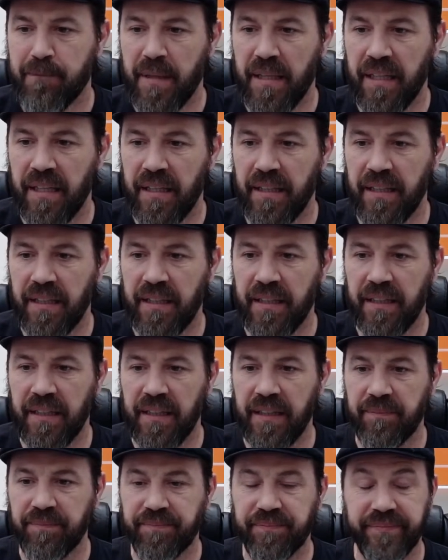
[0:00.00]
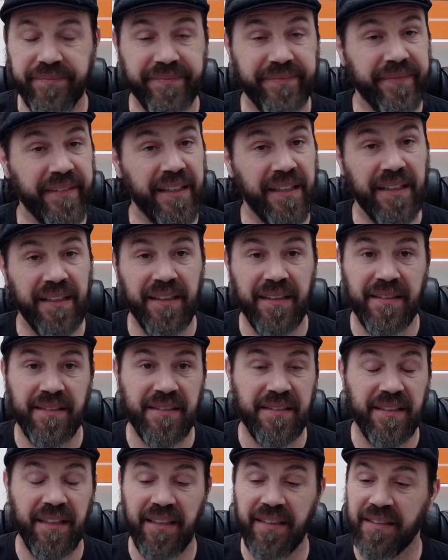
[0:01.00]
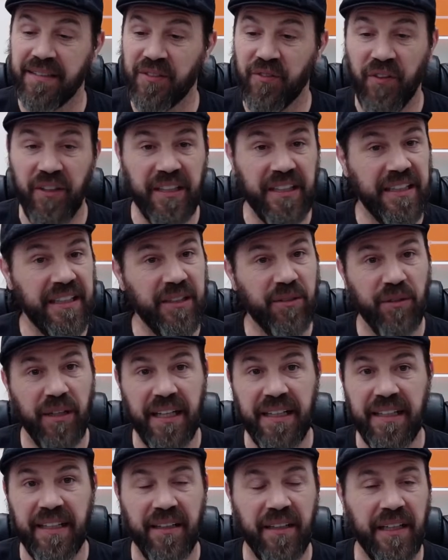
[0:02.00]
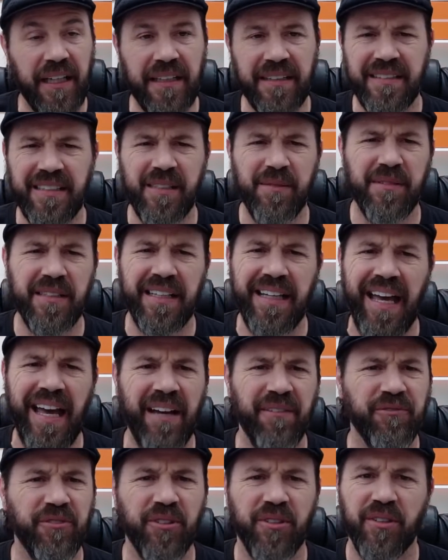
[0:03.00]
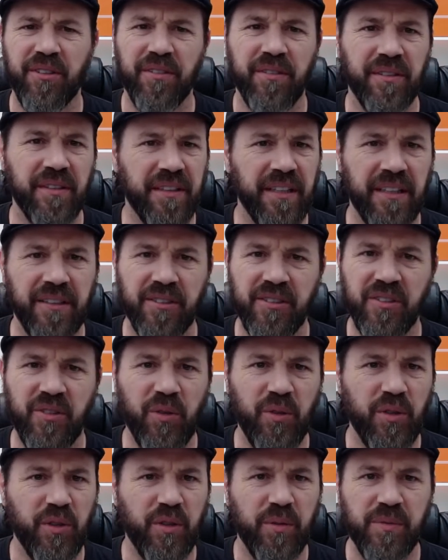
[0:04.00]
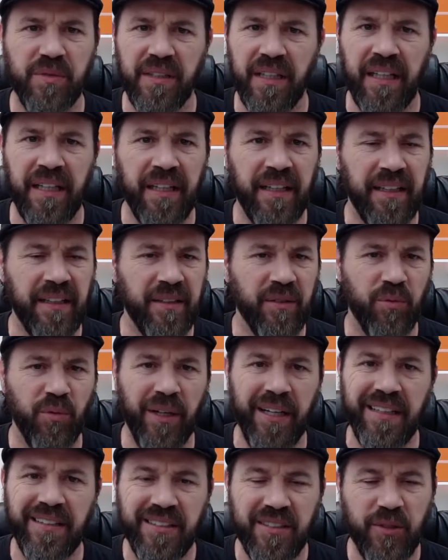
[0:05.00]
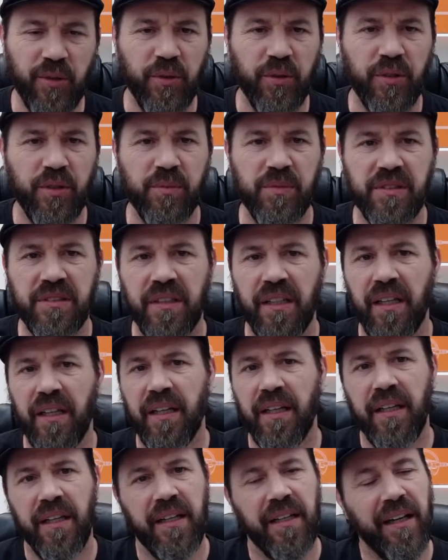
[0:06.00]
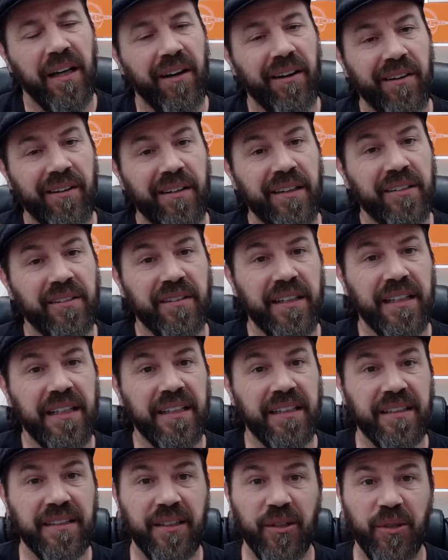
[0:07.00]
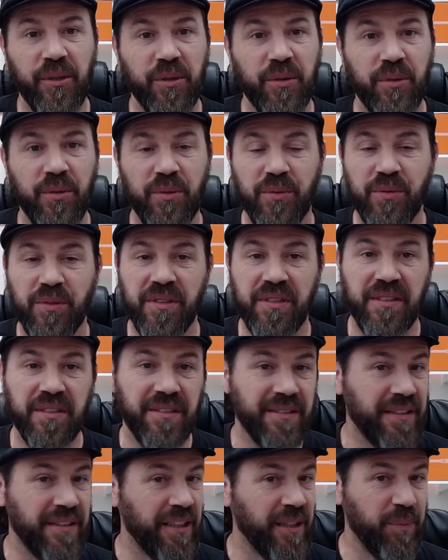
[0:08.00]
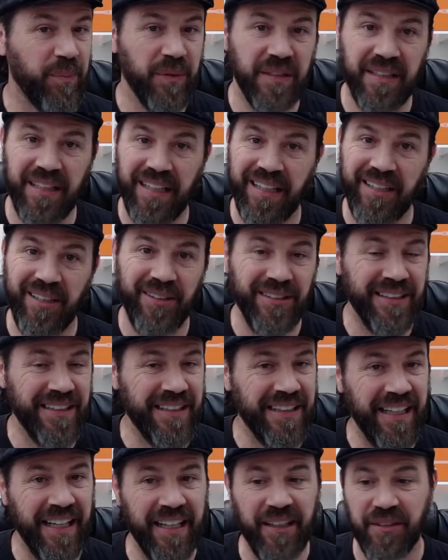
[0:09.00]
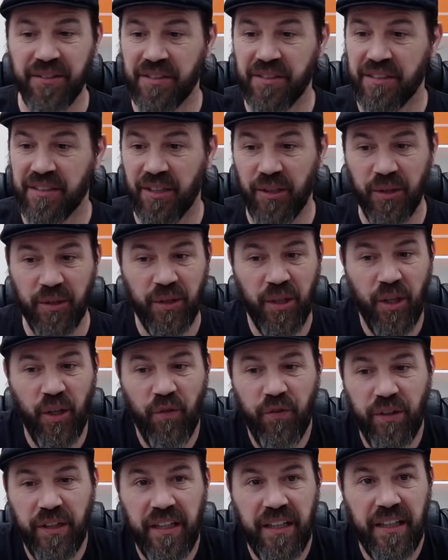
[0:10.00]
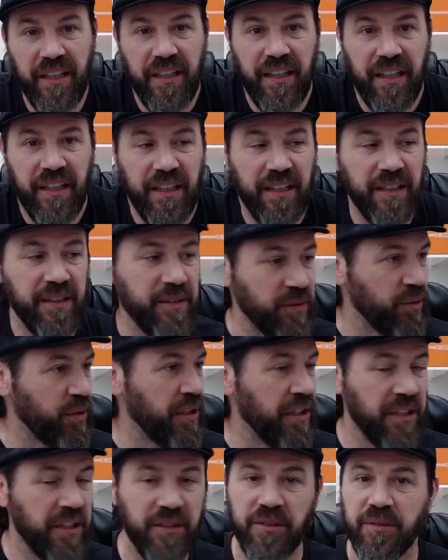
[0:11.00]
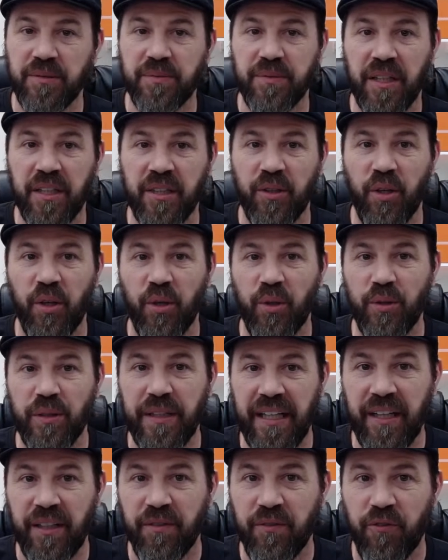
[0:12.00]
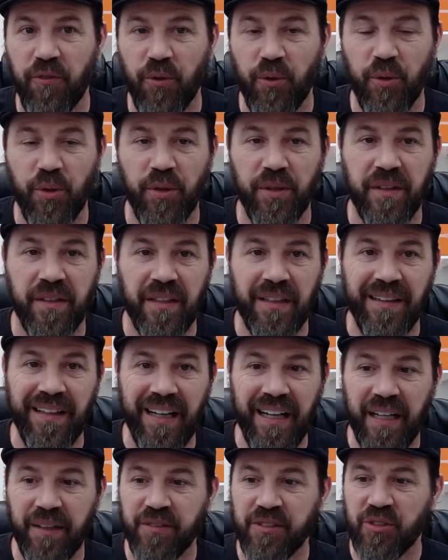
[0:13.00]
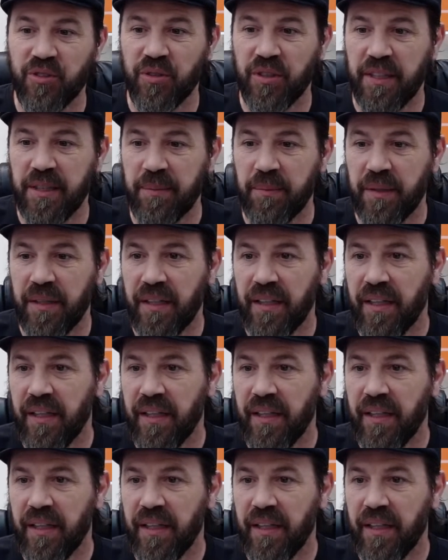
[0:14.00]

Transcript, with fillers: Uh, is is finicky right now. It seems like after thunderstorms and rainstorms, our internet goes up and down, in and out. So hopefully uh, it'll it'll hold out for the live stream.